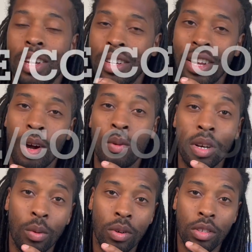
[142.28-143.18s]
Now, what I
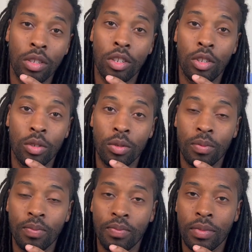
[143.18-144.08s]
want you to do
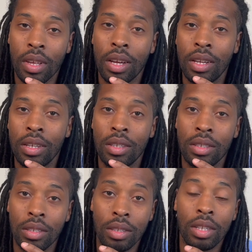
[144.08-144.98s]

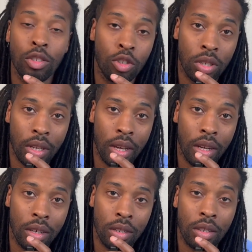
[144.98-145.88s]
is ditch the
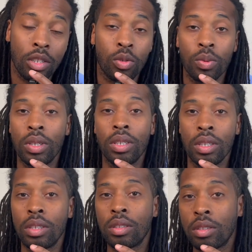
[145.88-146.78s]
cane, because we
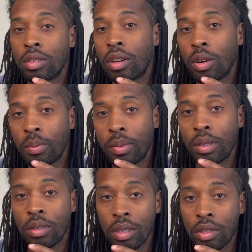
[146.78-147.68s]
need to start
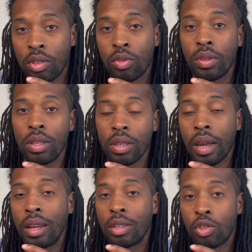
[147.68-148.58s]
building strength
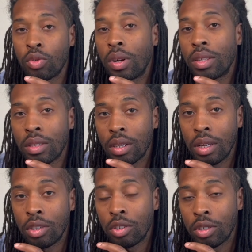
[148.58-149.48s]
and trust
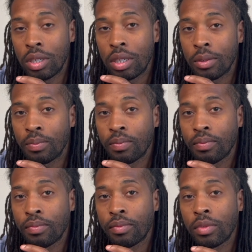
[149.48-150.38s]
in your knee.
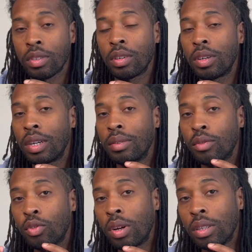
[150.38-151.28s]
All right,
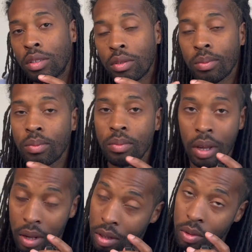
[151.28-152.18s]
trust
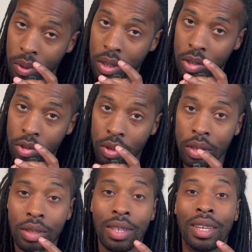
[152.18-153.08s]
as well as
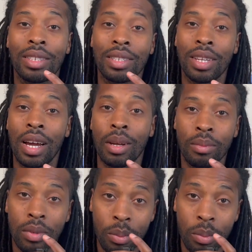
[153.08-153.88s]
strength takes time to